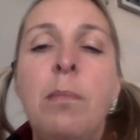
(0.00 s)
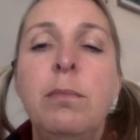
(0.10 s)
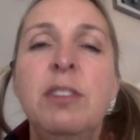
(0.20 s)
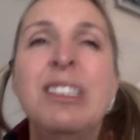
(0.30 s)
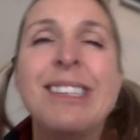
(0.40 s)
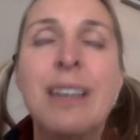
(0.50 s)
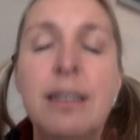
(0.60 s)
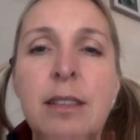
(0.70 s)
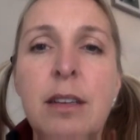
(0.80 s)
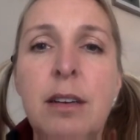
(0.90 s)
We've
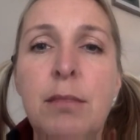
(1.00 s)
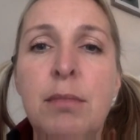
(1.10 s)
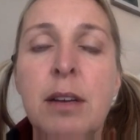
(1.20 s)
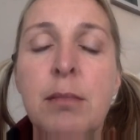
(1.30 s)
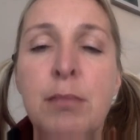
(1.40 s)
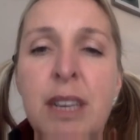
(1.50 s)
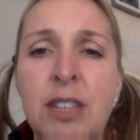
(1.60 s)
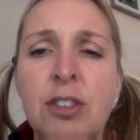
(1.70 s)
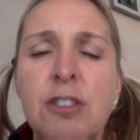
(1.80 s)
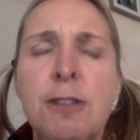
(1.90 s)
discussed the
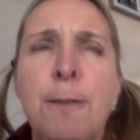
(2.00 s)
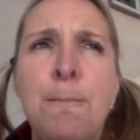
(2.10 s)
pictures.